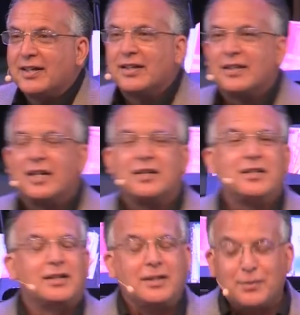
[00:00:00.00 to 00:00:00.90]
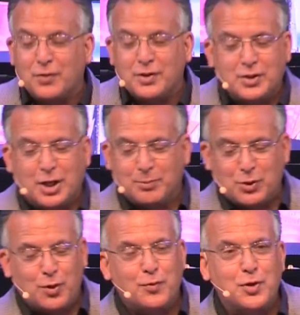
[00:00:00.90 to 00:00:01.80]
And that deliverance comes
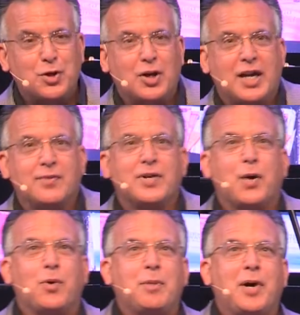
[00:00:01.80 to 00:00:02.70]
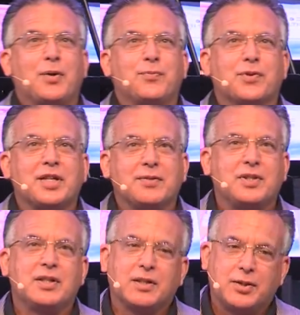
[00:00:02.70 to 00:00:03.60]
over your life. Now, what about
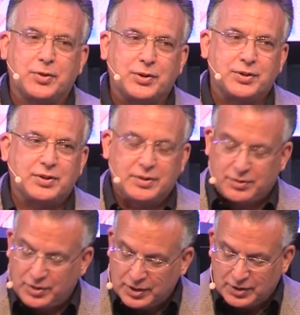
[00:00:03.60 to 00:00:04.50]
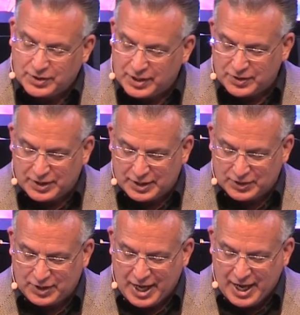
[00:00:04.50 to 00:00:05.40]
forgiving others? Jesus says
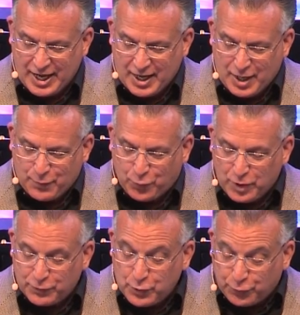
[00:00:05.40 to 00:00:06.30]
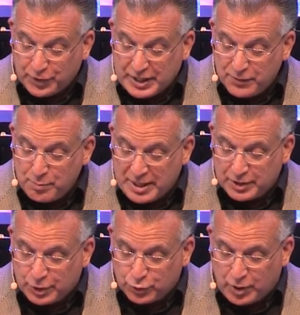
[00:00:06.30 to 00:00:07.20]
this for if you forgive men
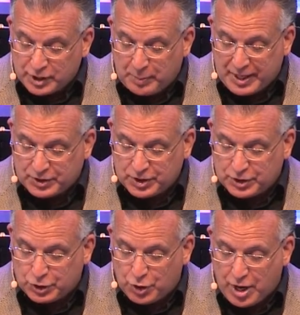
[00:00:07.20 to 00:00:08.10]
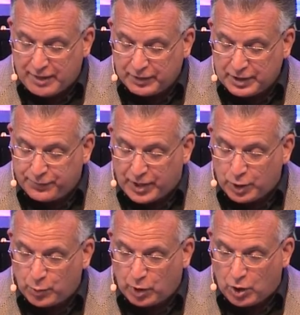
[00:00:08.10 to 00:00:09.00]
their trespasses, your heavenly
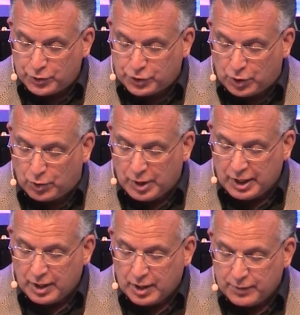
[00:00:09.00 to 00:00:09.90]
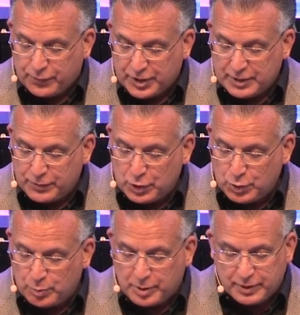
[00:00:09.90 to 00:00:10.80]
Father will also forgive
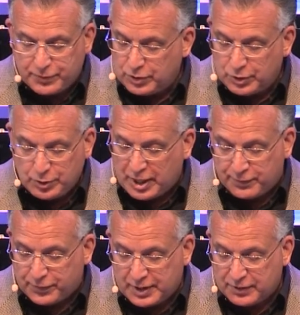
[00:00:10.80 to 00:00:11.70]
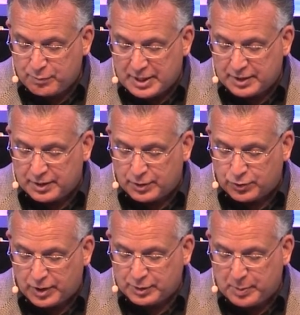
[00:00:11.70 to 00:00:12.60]
you. But if you do not forgive men their
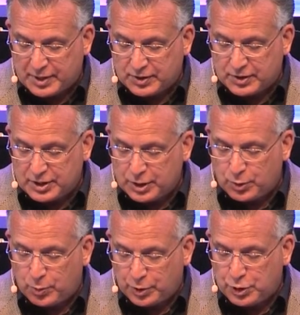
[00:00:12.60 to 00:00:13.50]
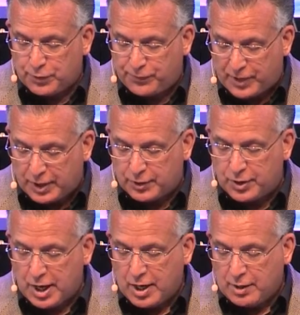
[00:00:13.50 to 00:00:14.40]
trespasses, neither will your Father
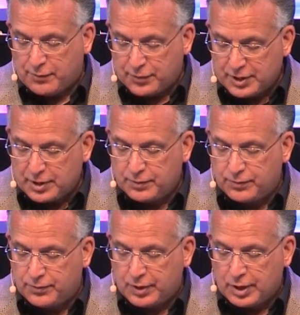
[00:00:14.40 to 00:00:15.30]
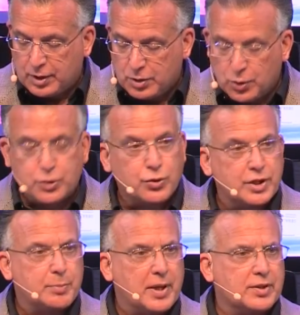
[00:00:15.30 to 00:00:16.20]
forgive your
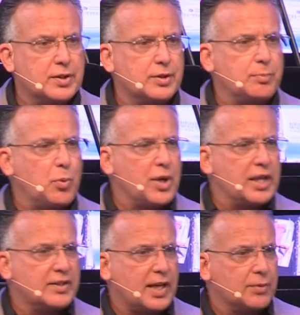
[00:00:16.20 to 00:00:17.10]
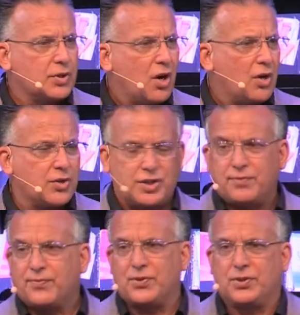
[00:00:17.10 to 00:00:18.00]
trespasses. Boy, that sounds harsh at
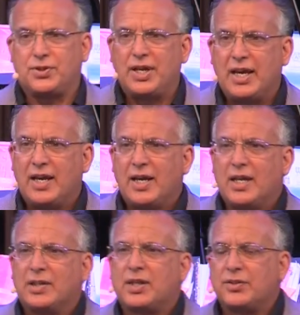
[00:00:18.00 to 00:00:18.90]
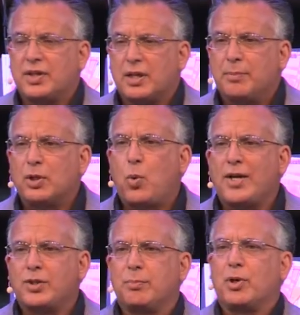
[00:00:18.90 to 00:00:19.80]
first. It sounds like a big
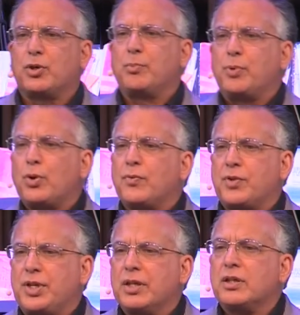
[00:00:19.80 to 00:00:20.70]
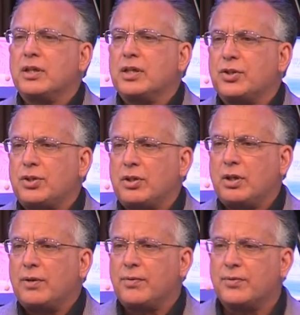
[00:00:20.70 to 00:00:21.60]
question mark you put over the unconditional
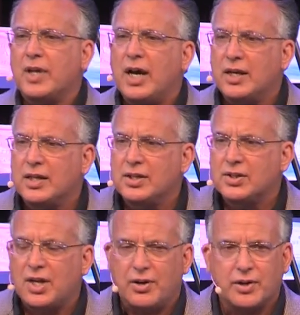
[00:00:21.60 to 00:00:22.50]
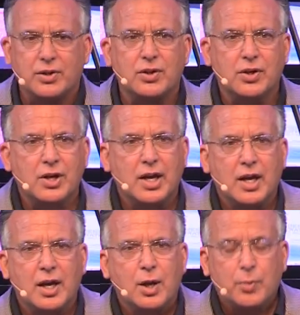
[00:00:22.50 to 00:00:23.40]
love of God and His character
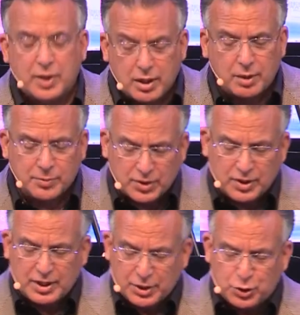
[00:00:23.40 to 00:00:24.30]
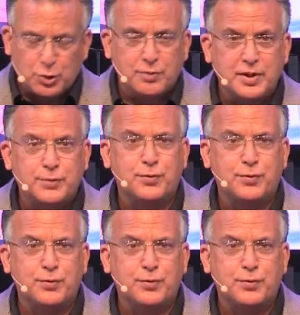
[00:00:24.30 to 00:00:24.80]
when it comes to the issue of His